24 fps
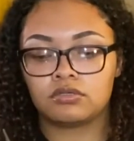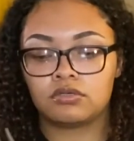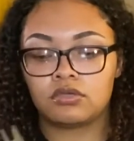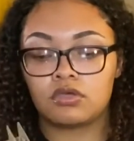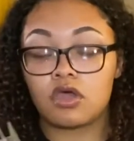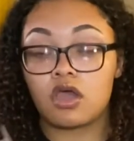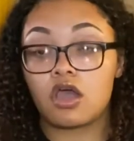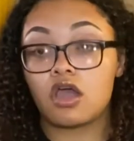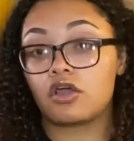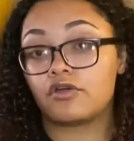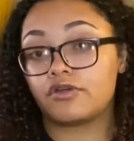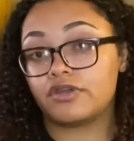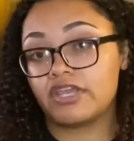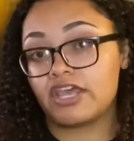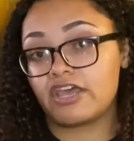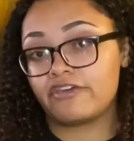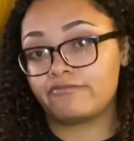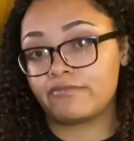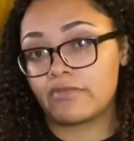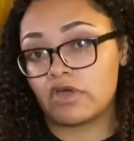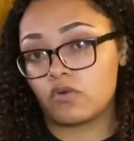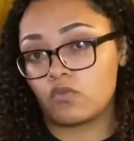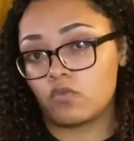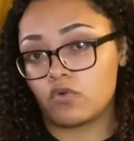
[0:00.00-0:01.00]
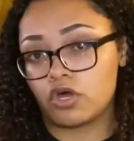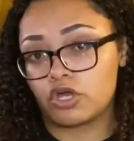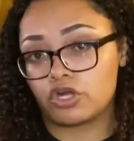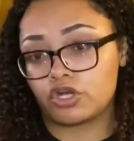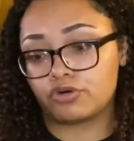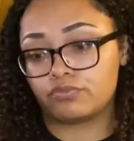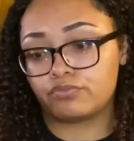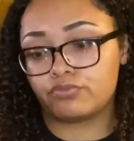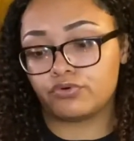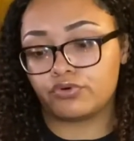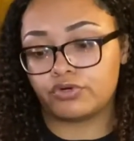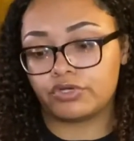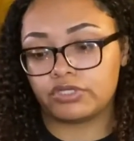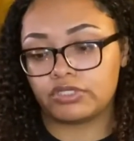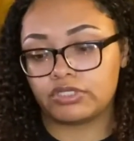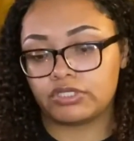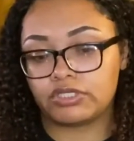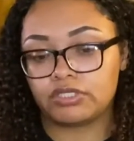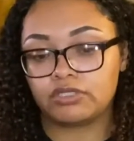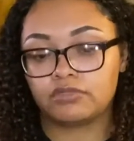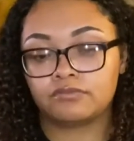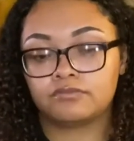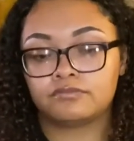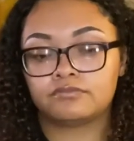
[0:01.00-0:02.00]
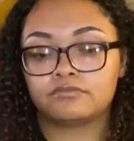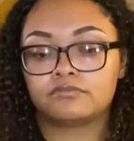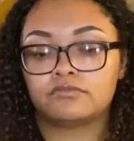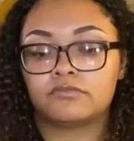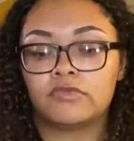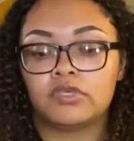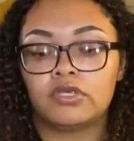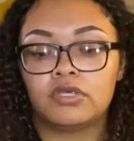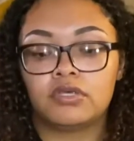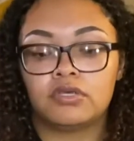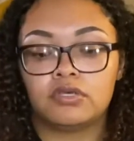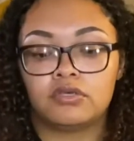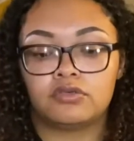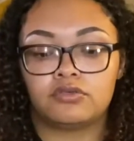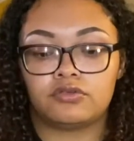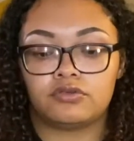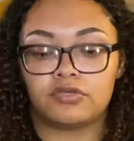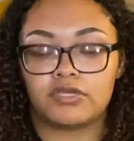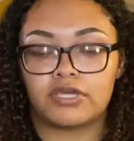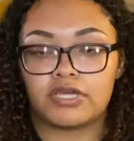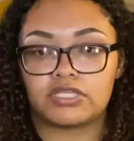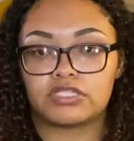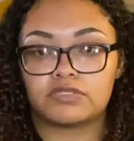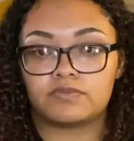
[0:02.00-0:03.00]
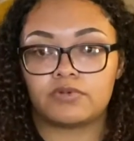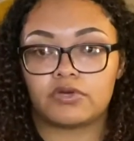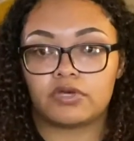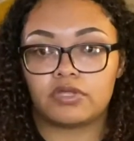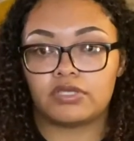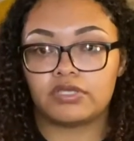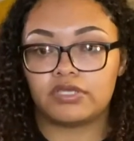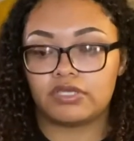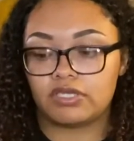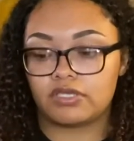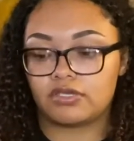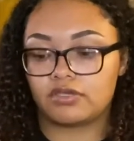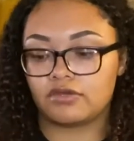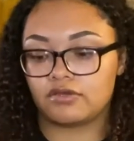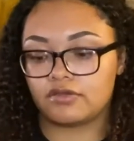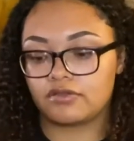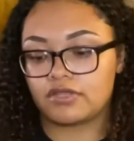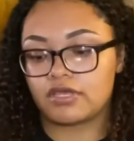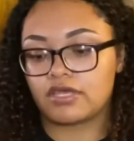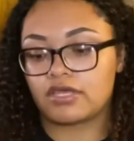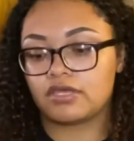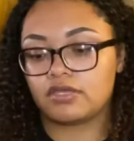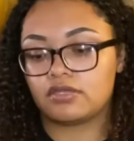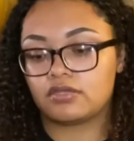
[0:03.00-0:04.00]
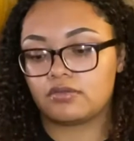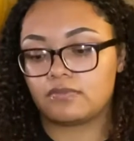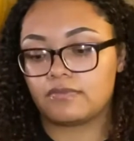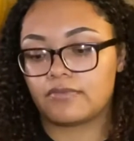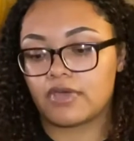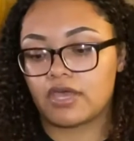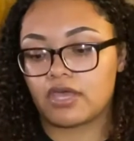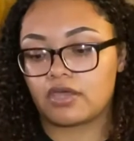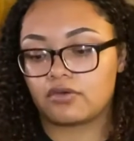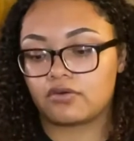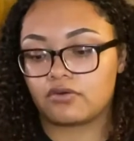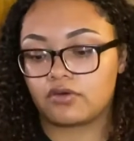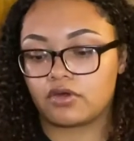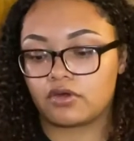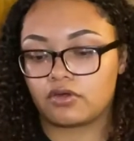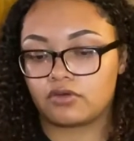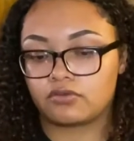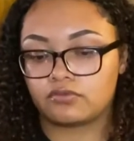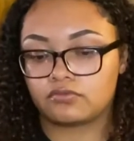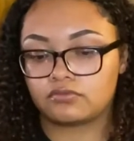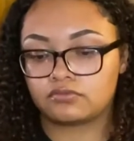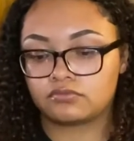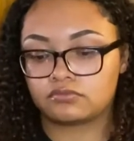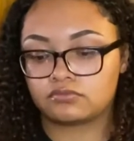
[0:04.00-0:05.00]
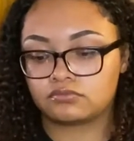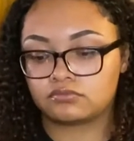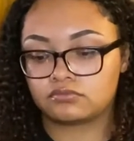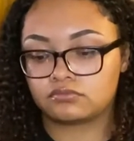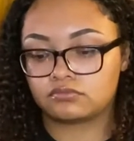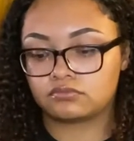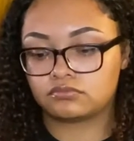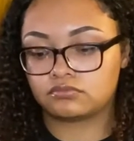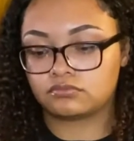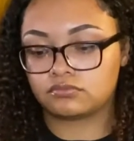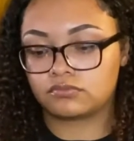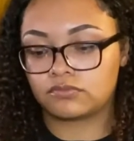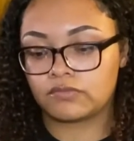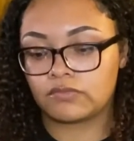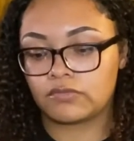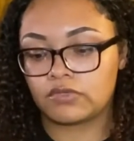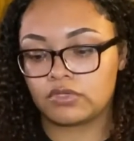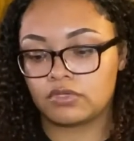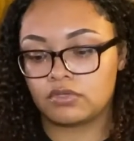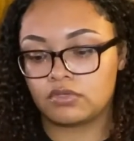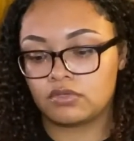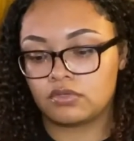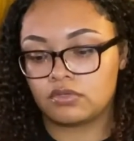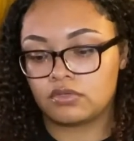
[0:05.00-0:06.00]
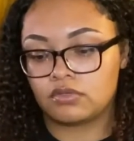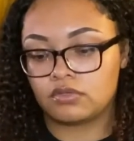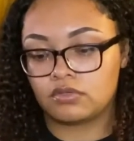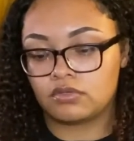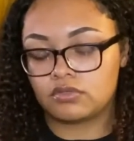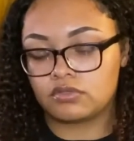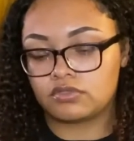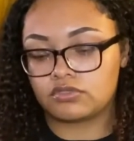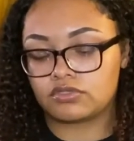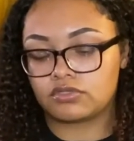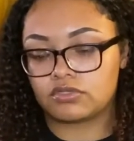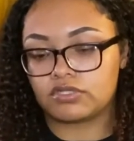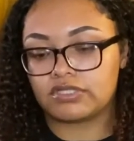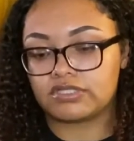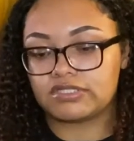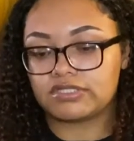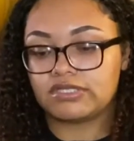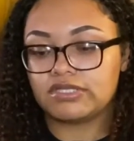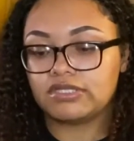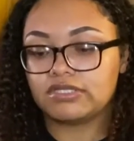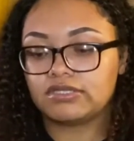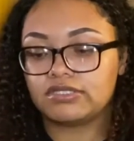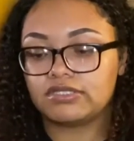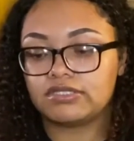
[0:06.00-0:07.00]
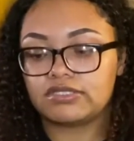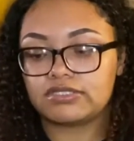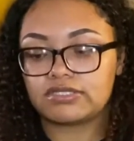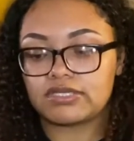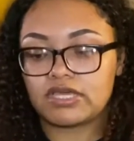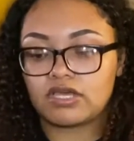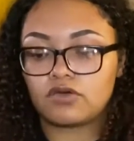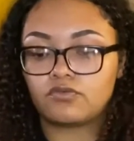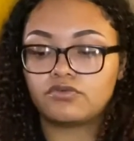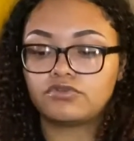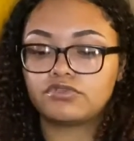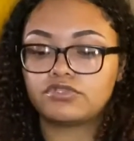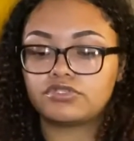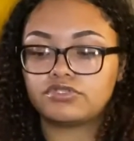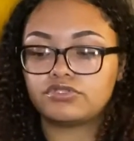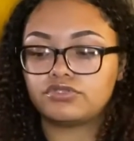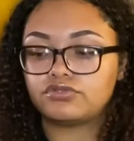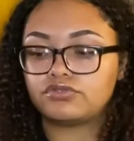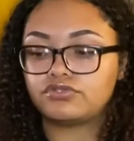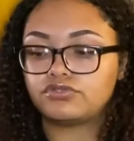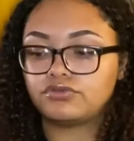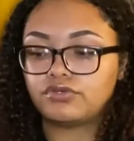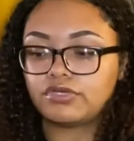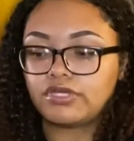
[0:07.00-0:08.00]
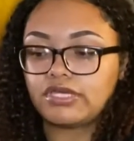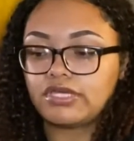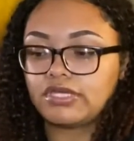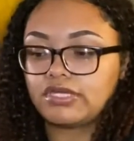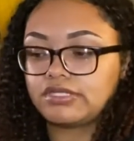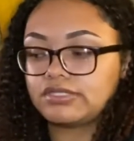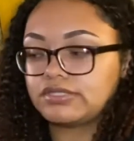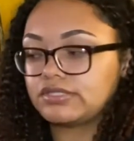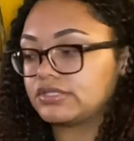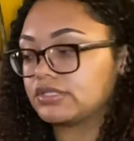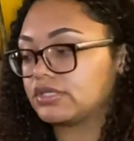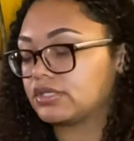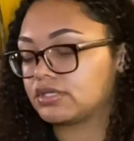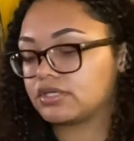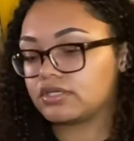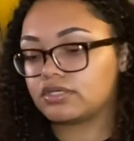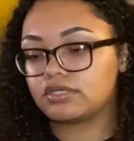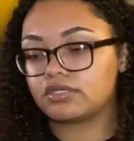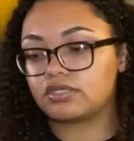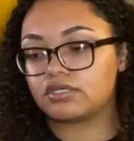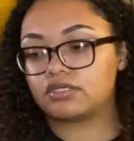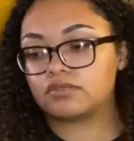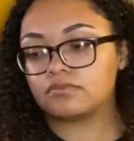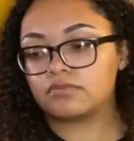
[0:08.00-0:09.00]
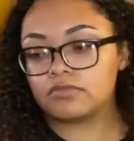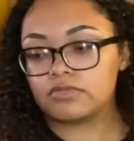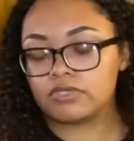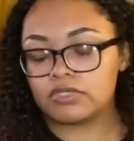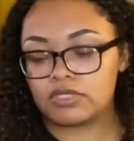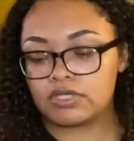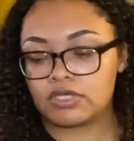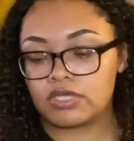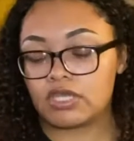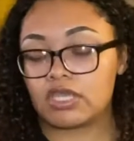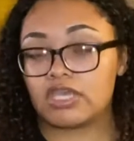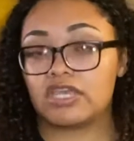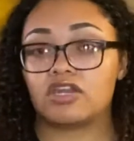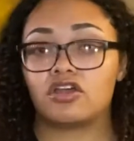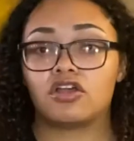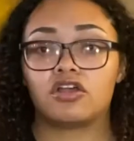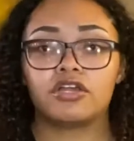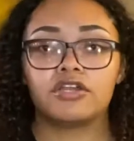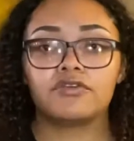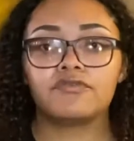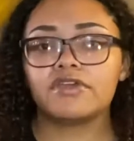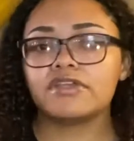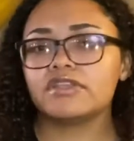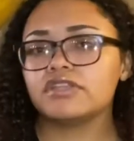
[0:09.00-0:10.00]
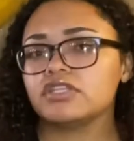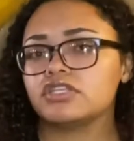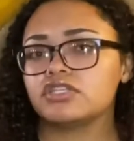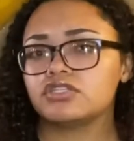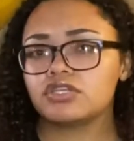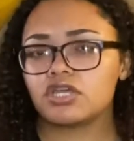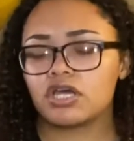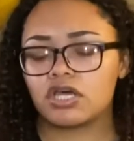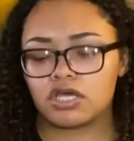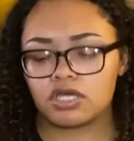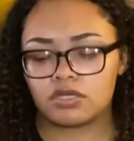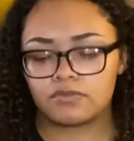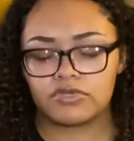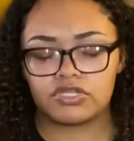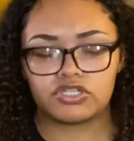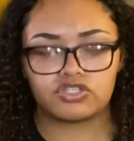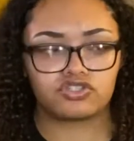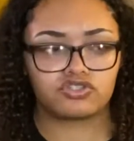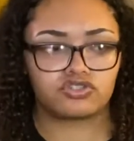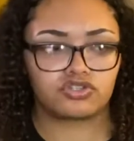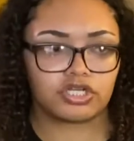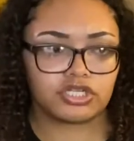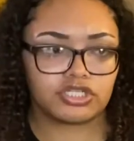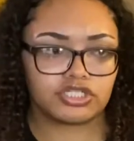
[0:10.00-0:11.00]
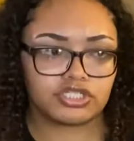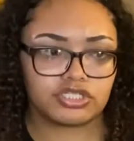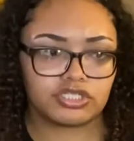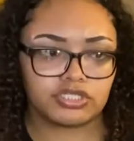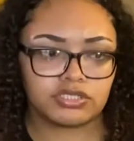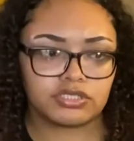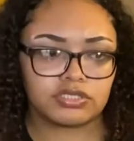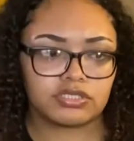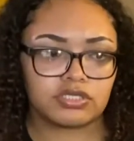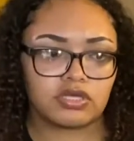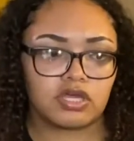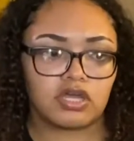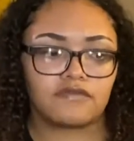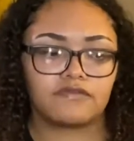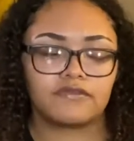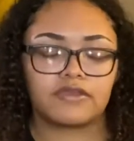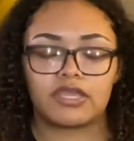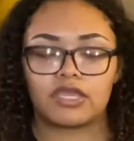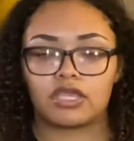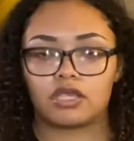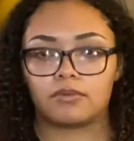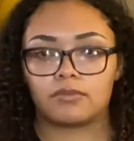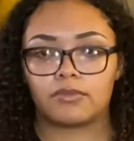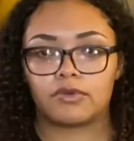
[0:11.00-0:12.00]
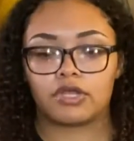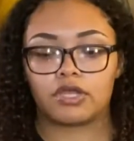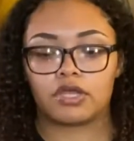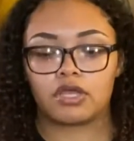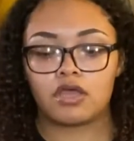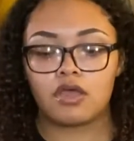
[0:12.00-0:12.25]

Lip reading: I already have my water boiling. You guys probably can hear that in the background. So let's get these out. We'll just do 2 at a time. And I already read the instructions off camera,